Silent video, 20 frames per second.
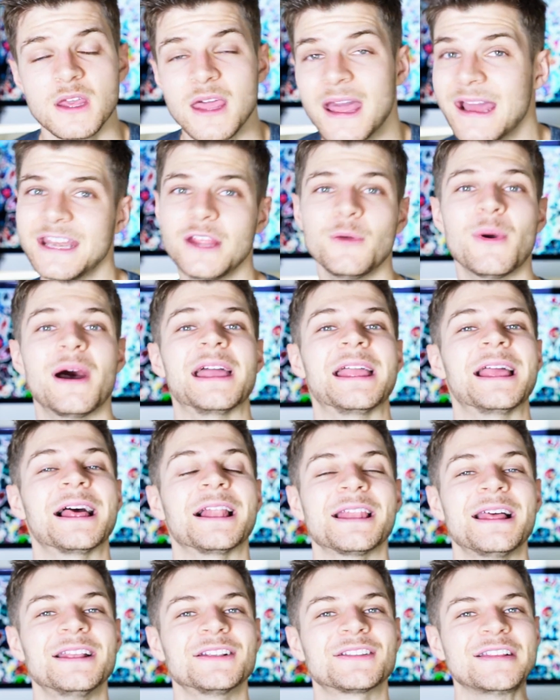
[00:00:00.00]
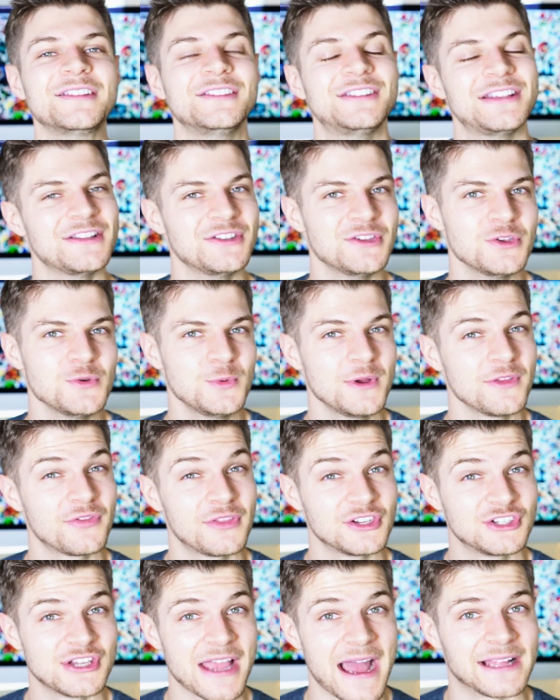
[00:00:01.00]
Anyway, let's continue with
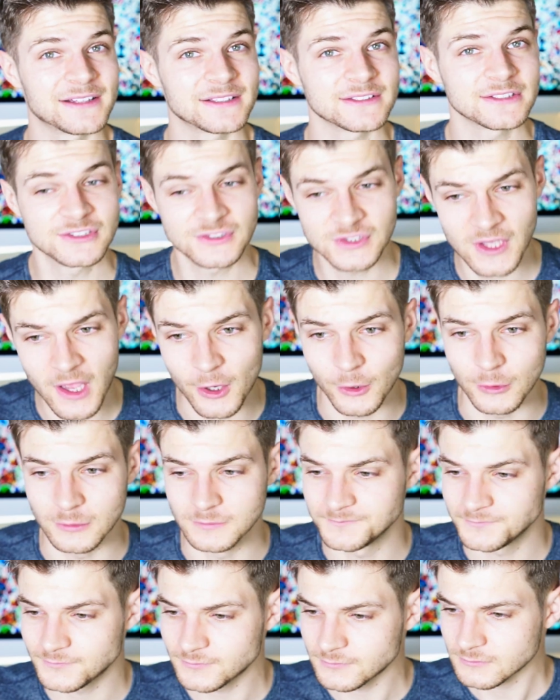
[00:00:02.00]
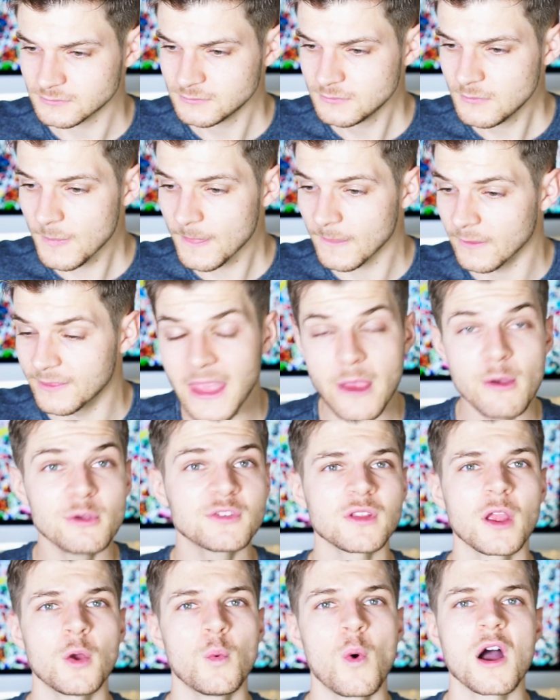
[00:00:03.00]
the chat. So, there
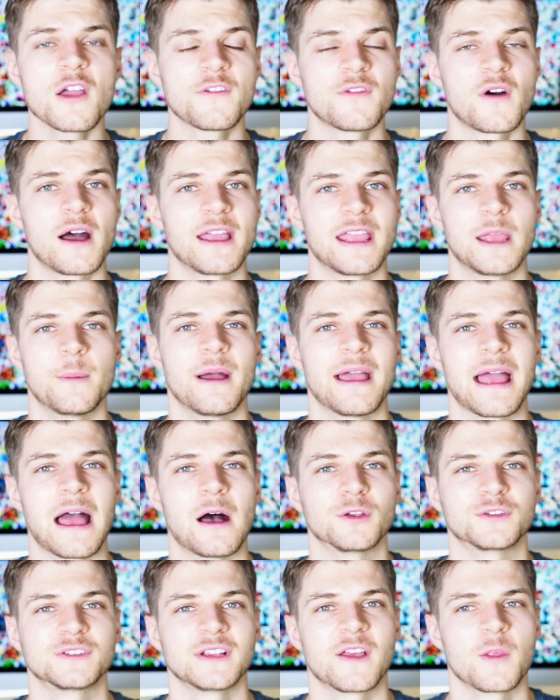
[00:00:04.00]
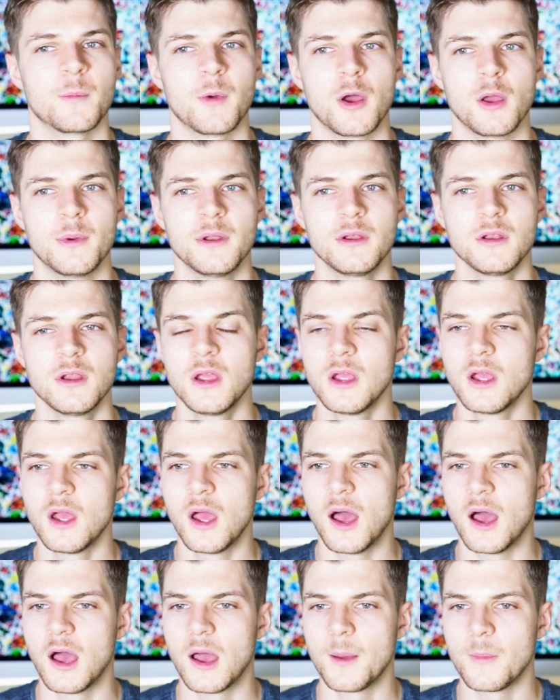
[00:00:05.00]
is no Wi-Fi in my house at the moment.
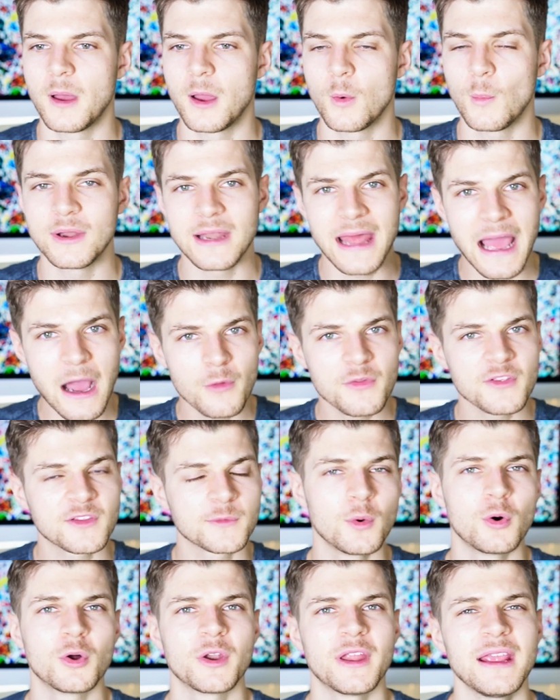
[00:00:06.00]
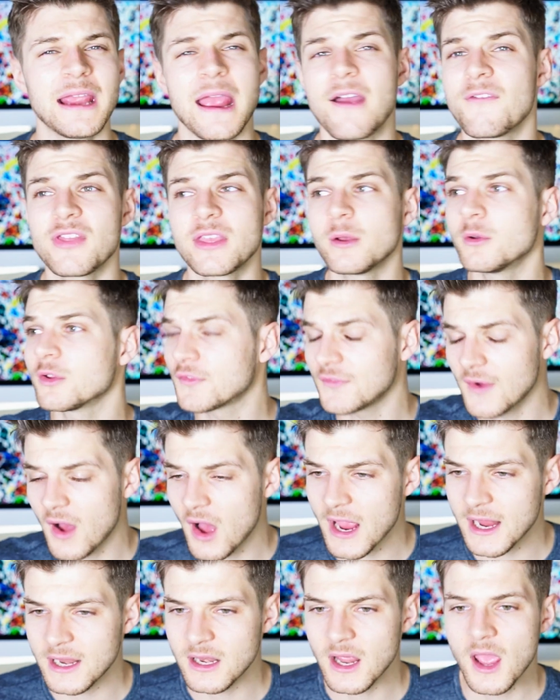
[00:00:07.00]
I went out this morning, everything was
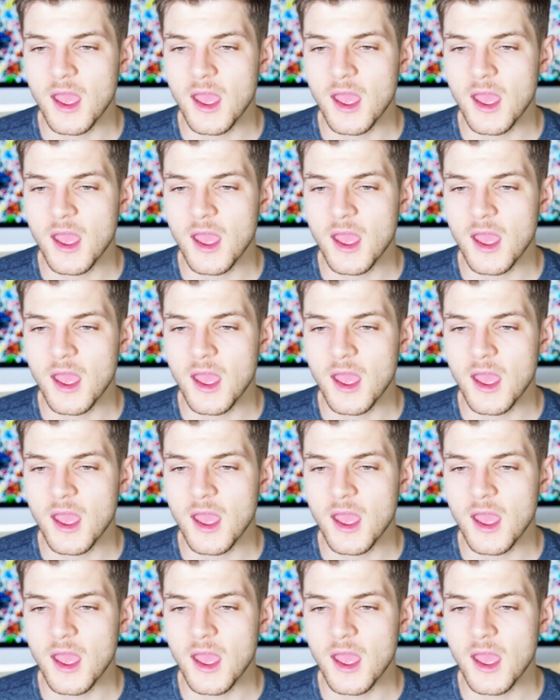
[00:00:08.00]
fine.